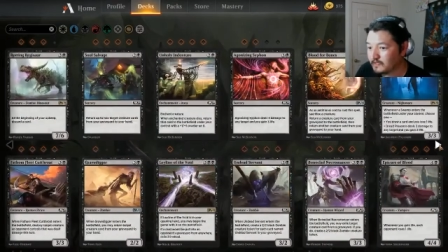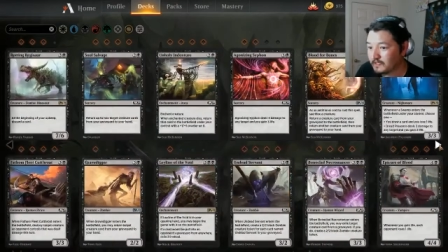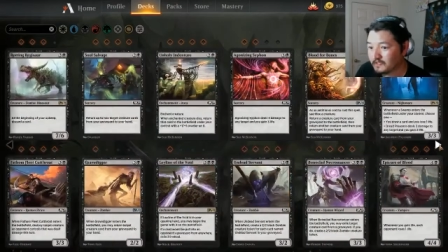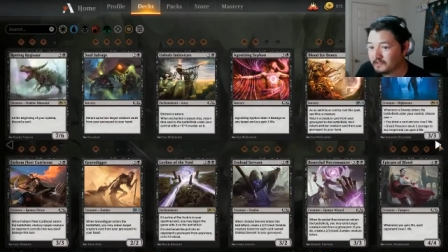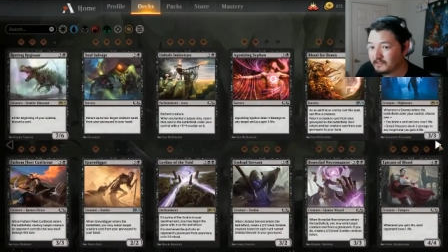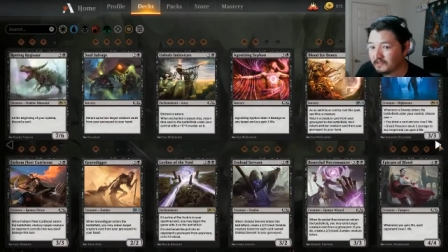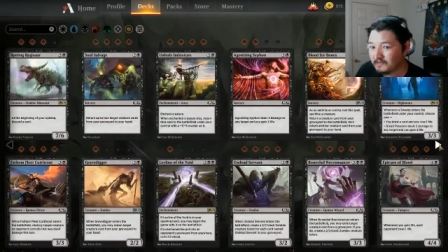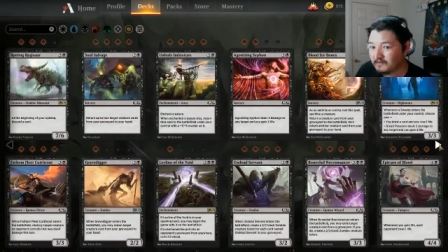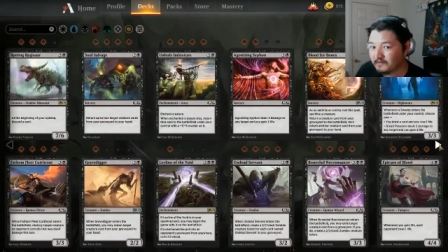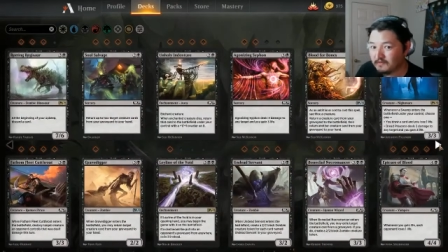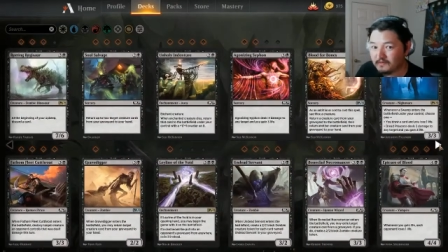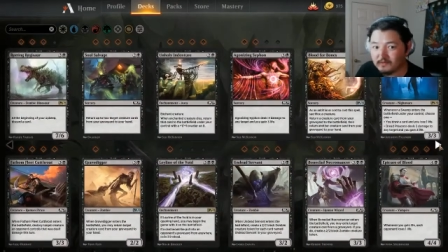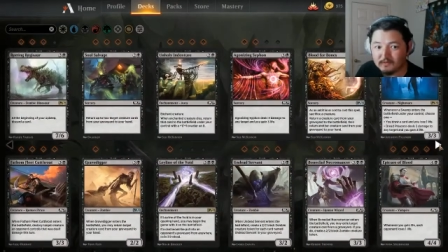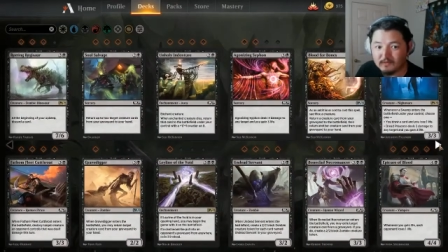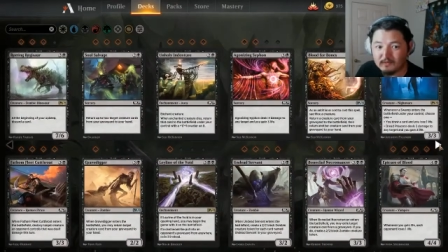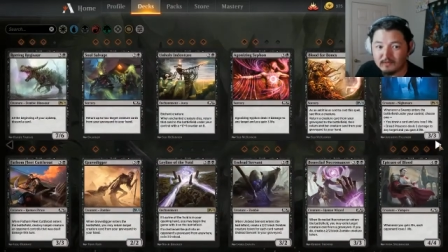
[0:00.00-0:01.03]
yet because I don't
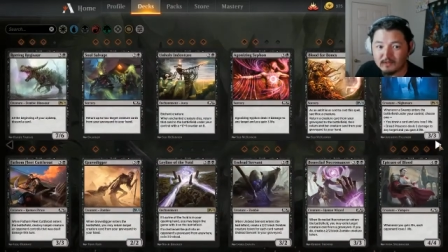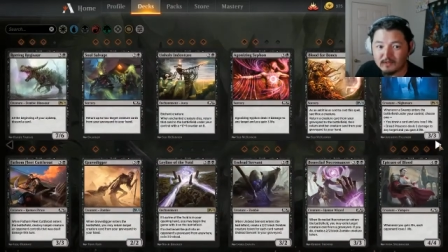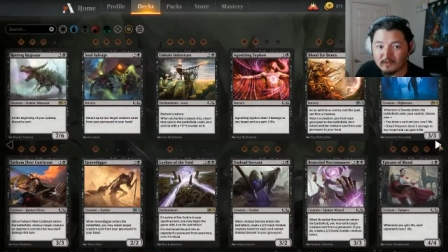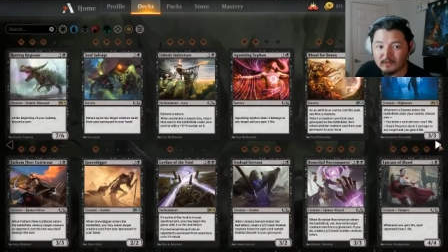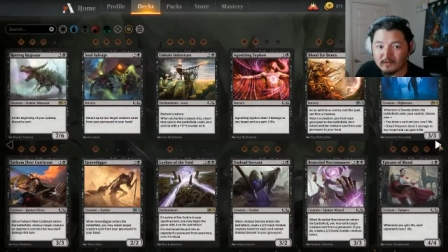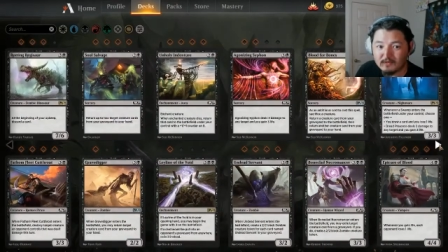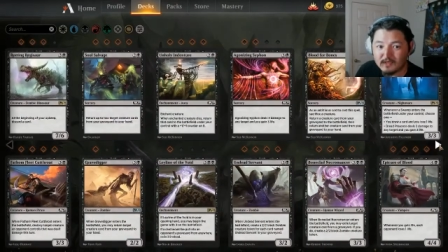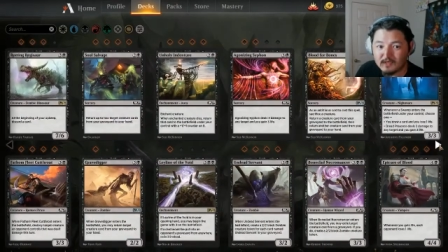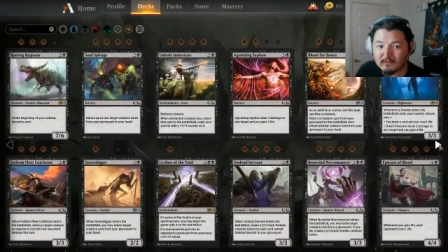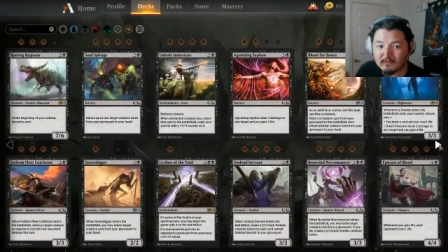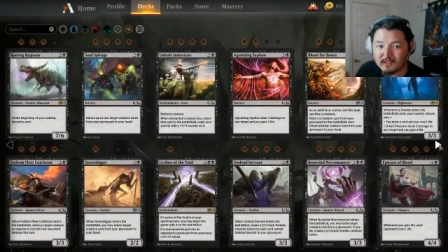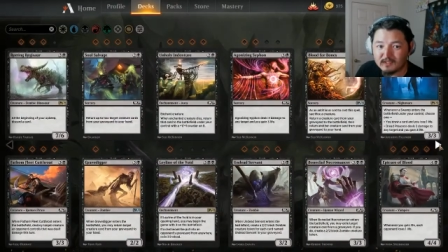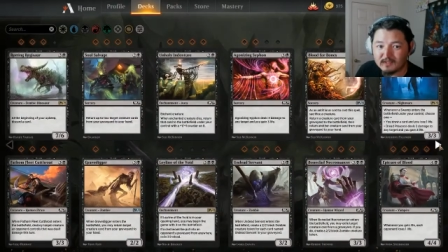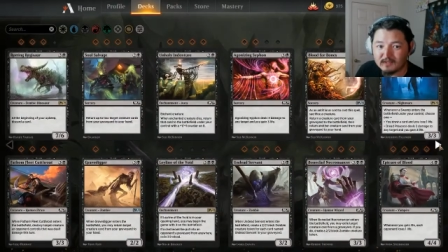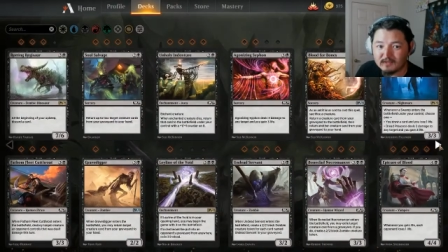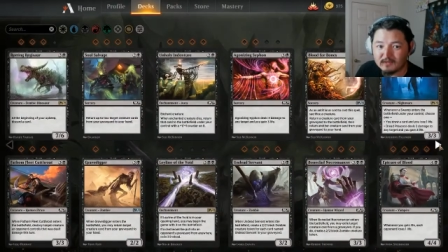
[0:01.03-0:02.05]
know. Riding
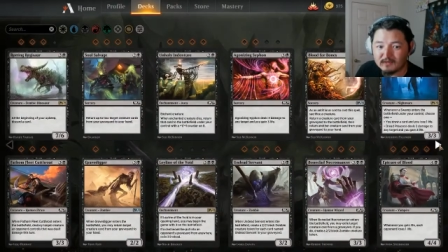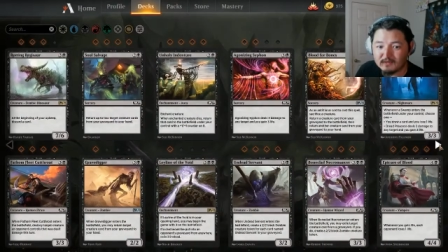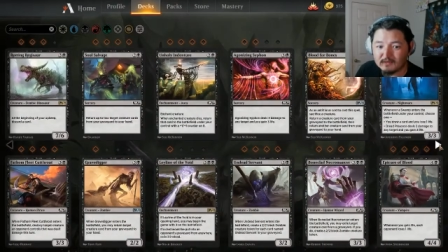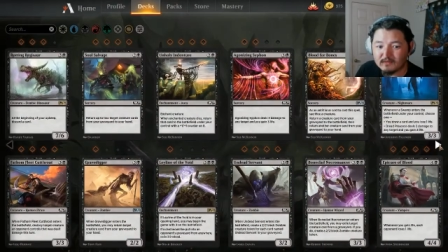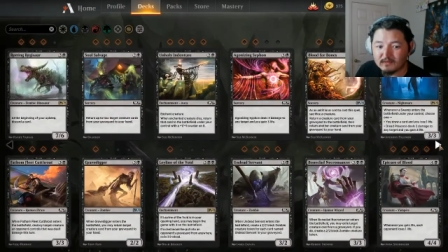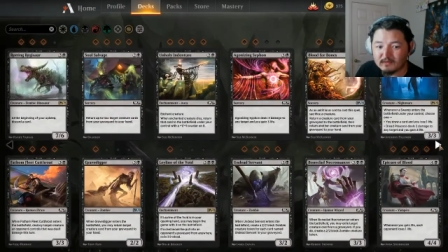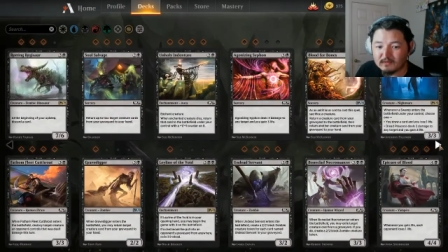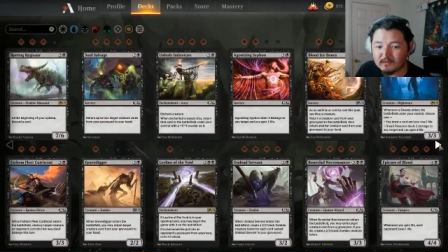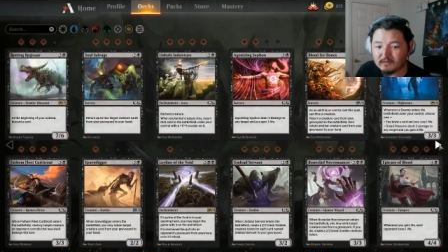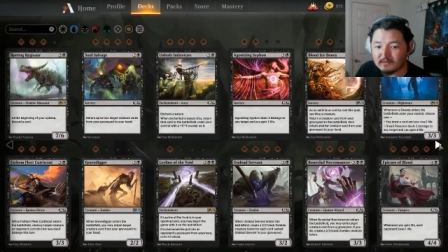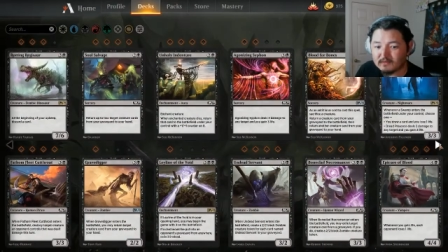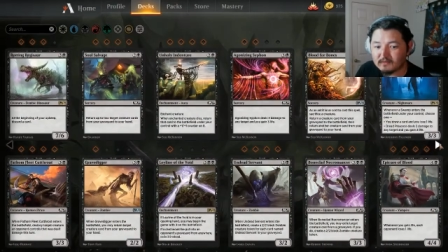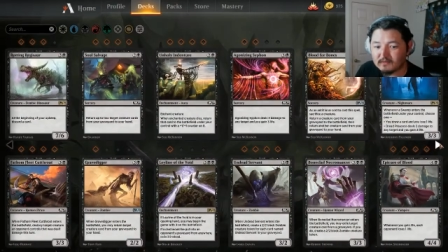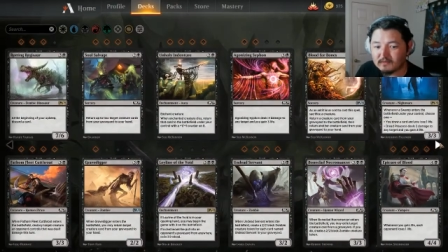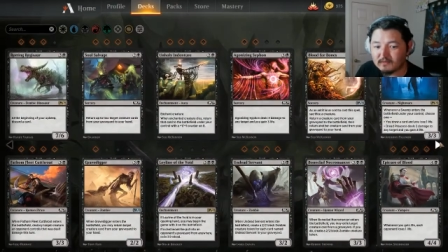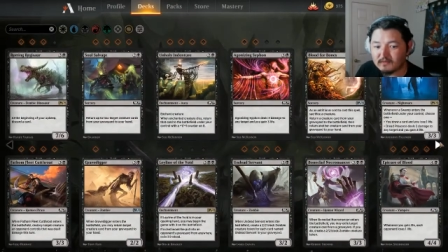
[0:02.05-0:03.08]
Regisaur
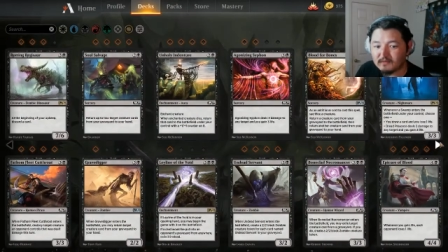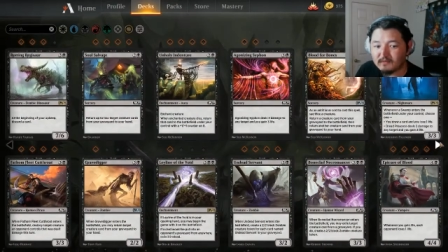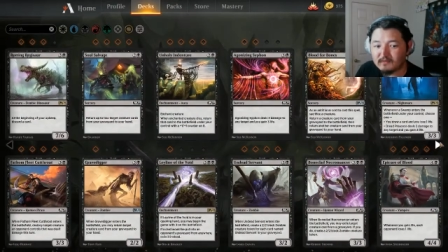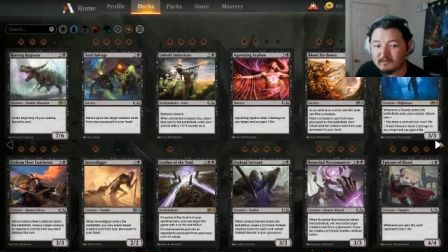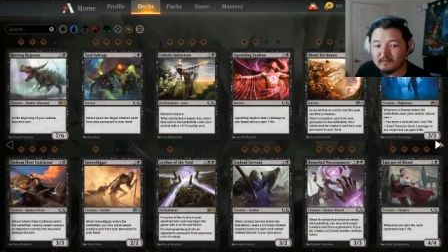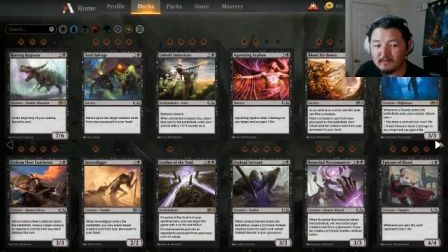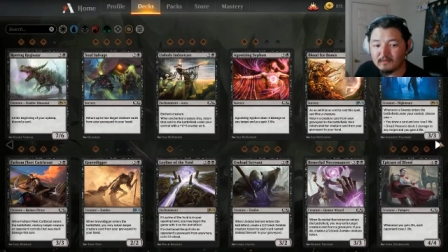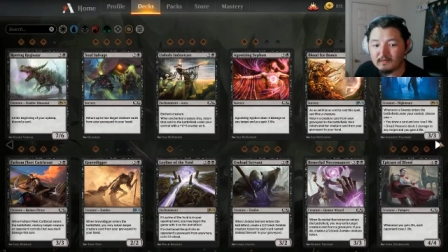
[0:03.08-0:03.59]
is good.